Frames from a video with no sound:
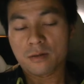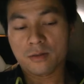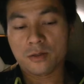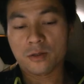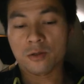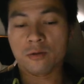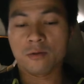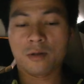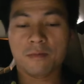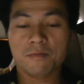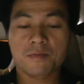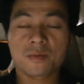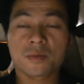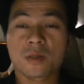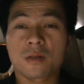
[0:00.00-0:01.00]
So uh,
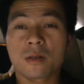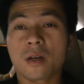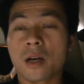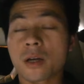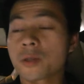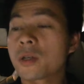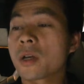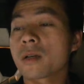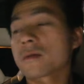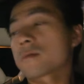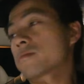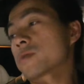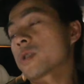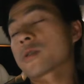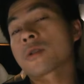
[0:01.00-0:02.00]
I think
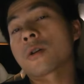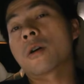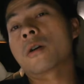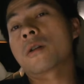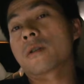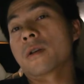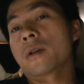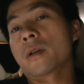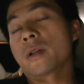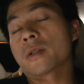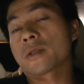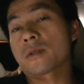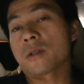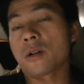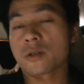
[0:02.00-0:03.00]
this car
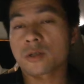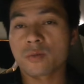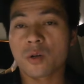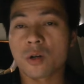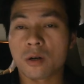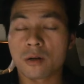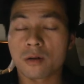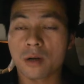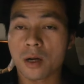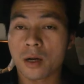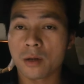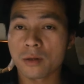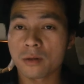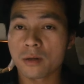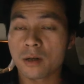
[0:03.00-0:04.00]
is an awesome car,
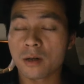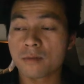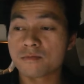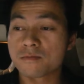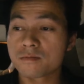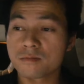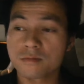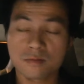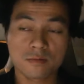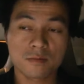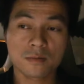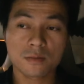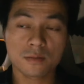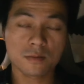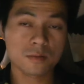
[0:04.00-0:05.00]
and uh,
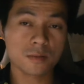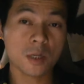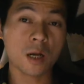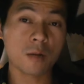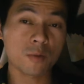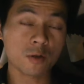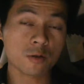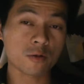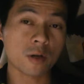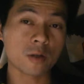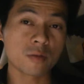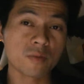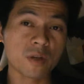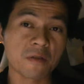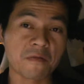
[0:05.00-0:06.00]
I'm not trying
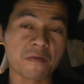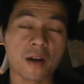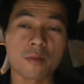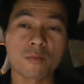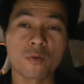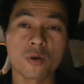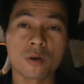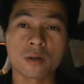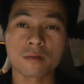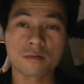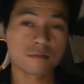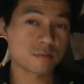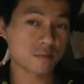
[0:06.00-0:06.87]
to be a fanboy.